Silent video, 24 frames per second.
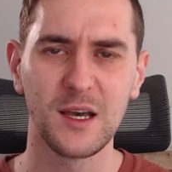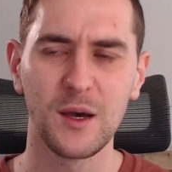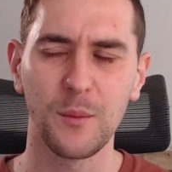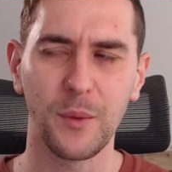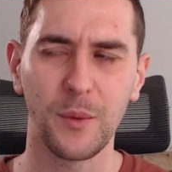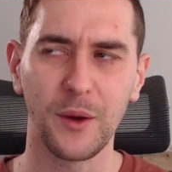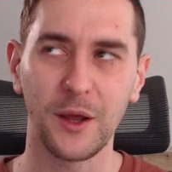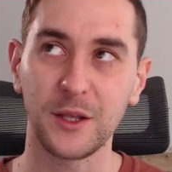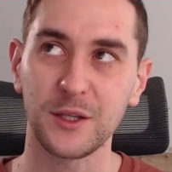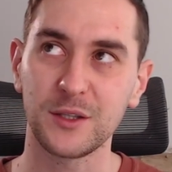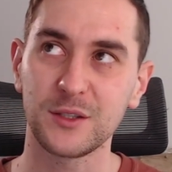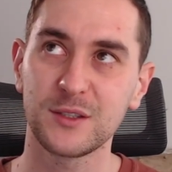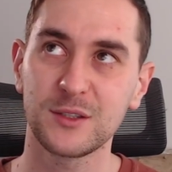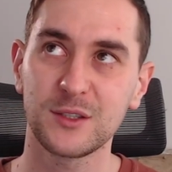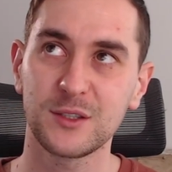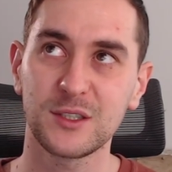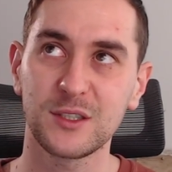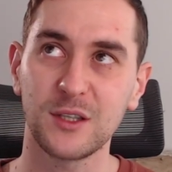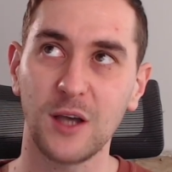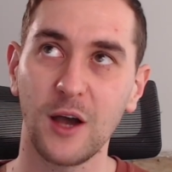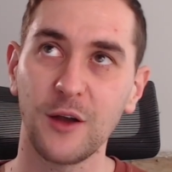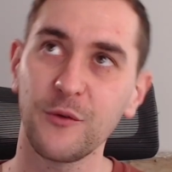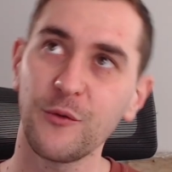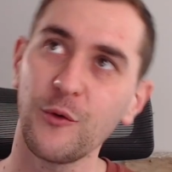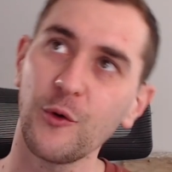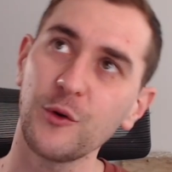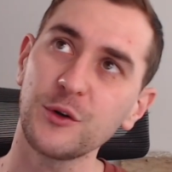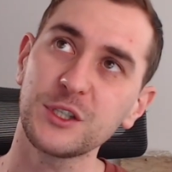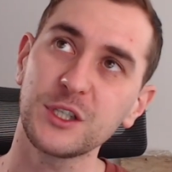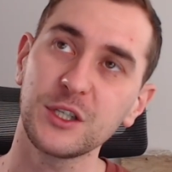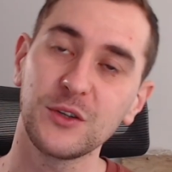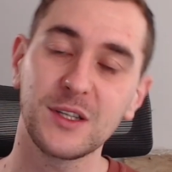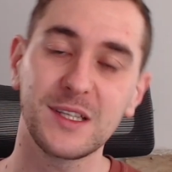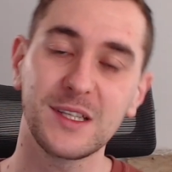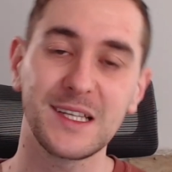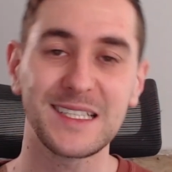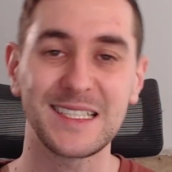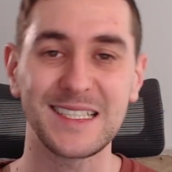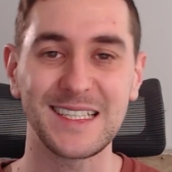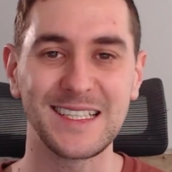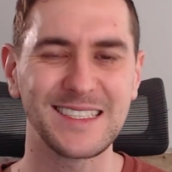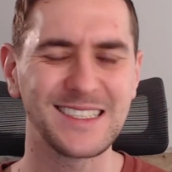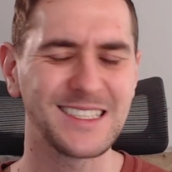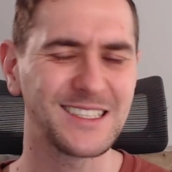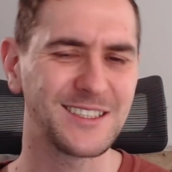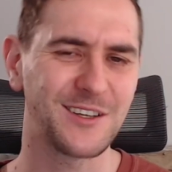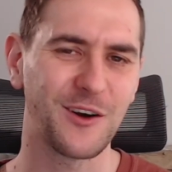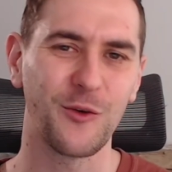But unfortunately, this
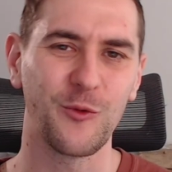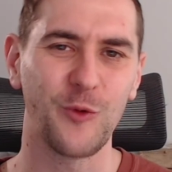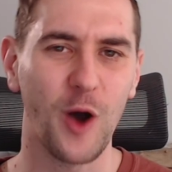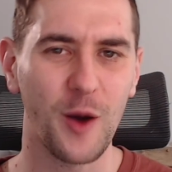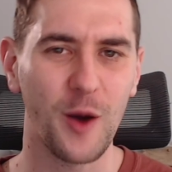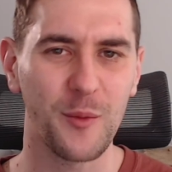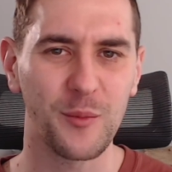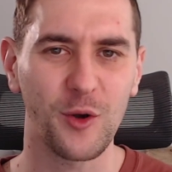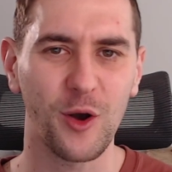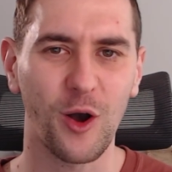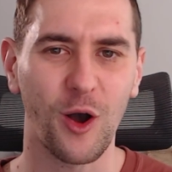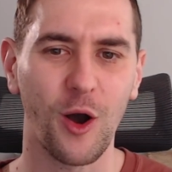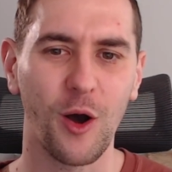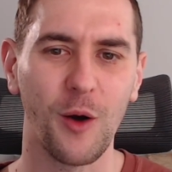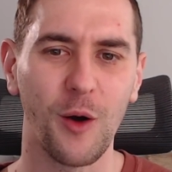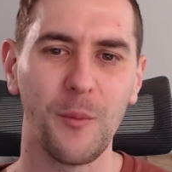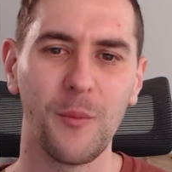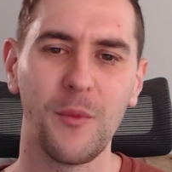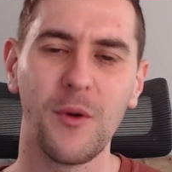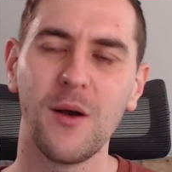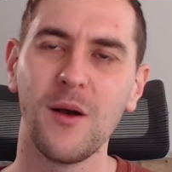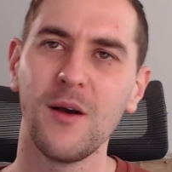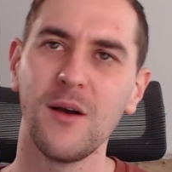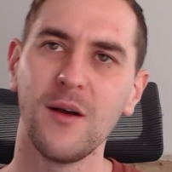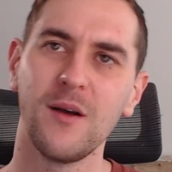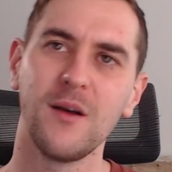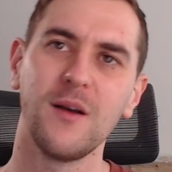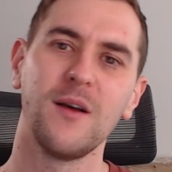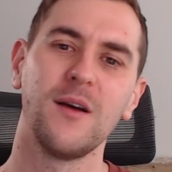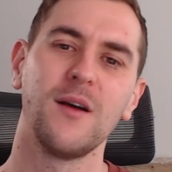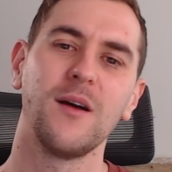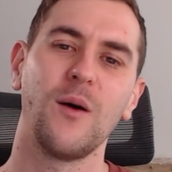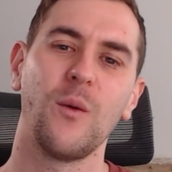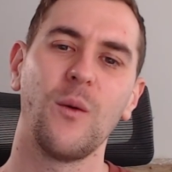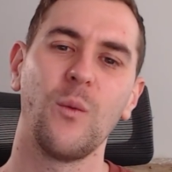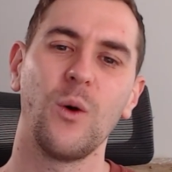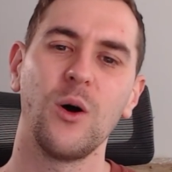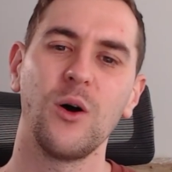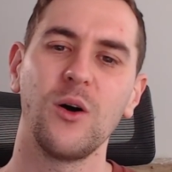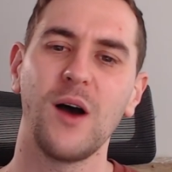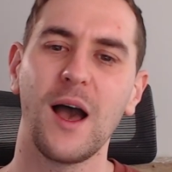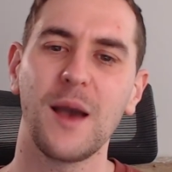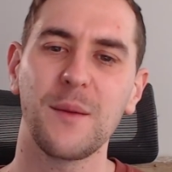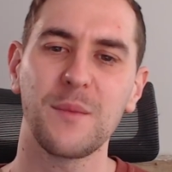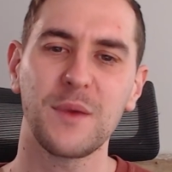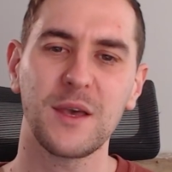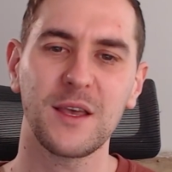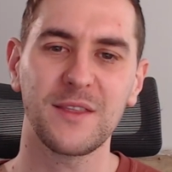isn't a rom com well,
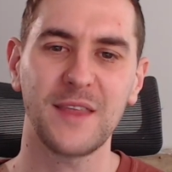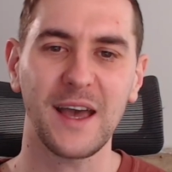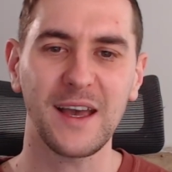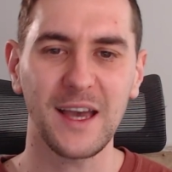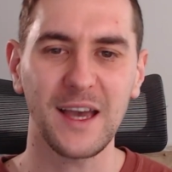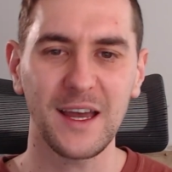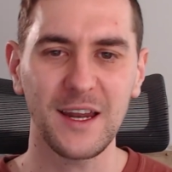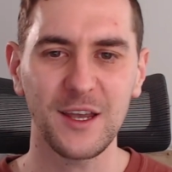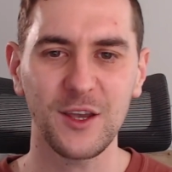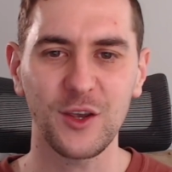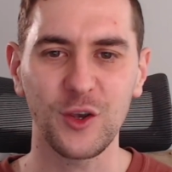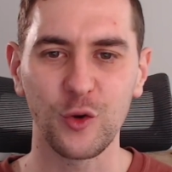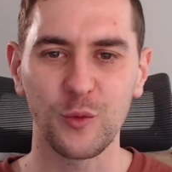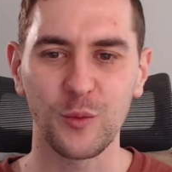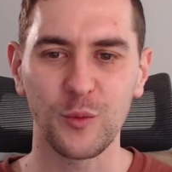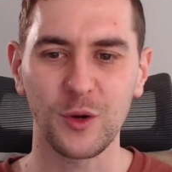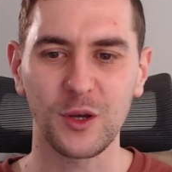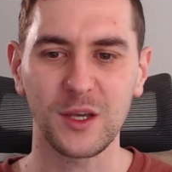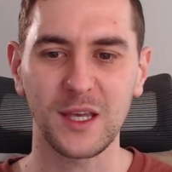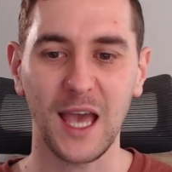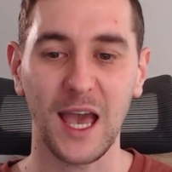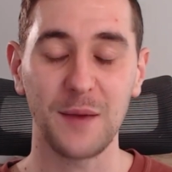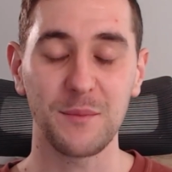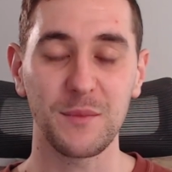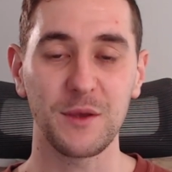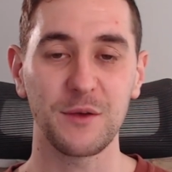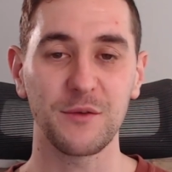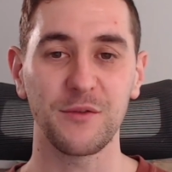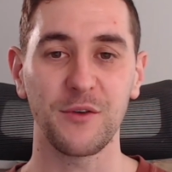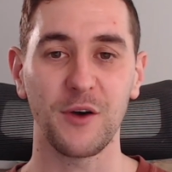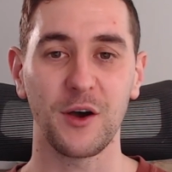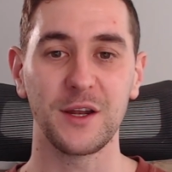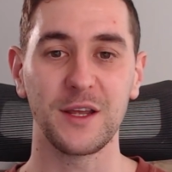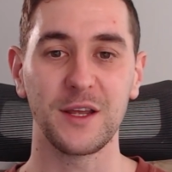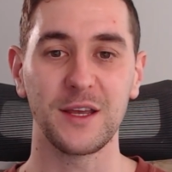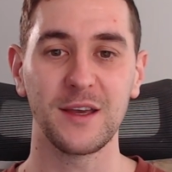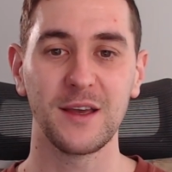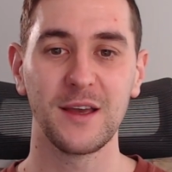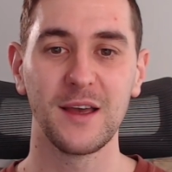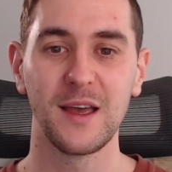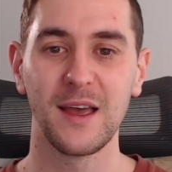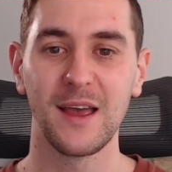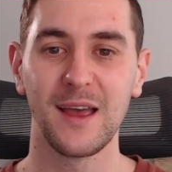I mean, that kind of humor can be funny,